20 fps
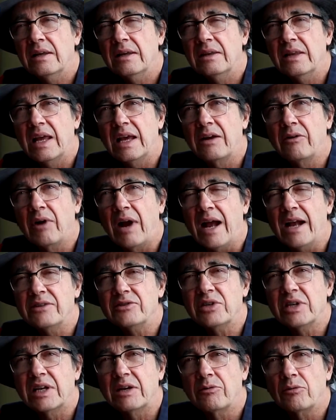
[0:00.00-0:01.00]
they
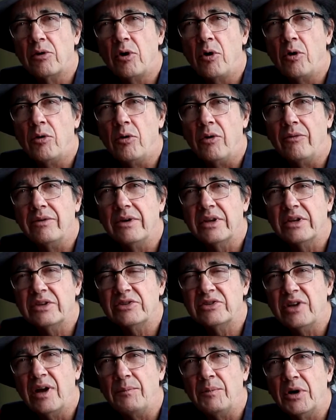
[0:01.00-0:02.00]
gradually grow over the
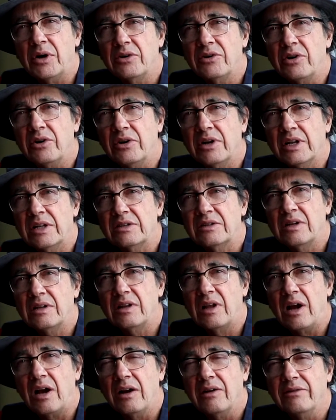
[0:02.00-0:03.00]
summer, turn into
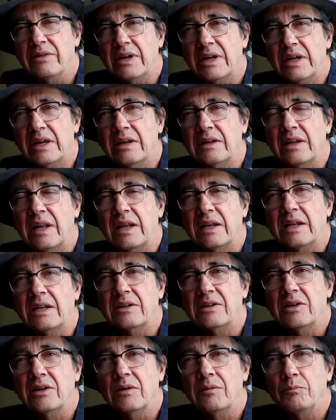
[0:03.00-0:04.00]
larvae, and then
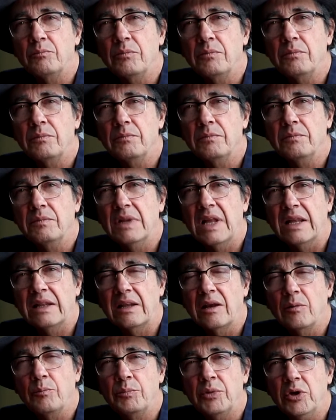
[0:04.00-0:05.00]
into then
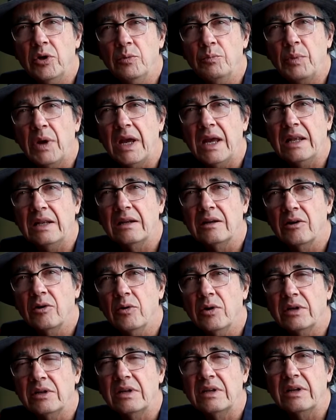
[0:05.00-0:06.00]
they'll pupate and
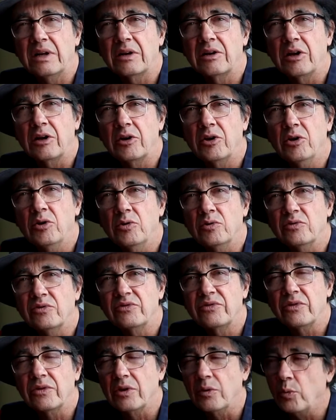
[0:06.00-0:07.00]
go into their cocoons
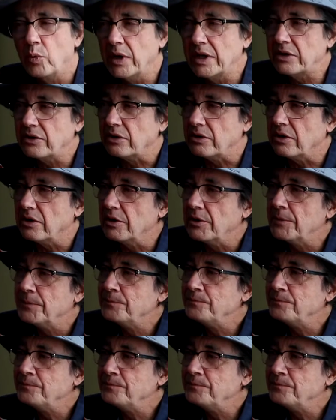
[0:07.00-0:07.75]
for the winter.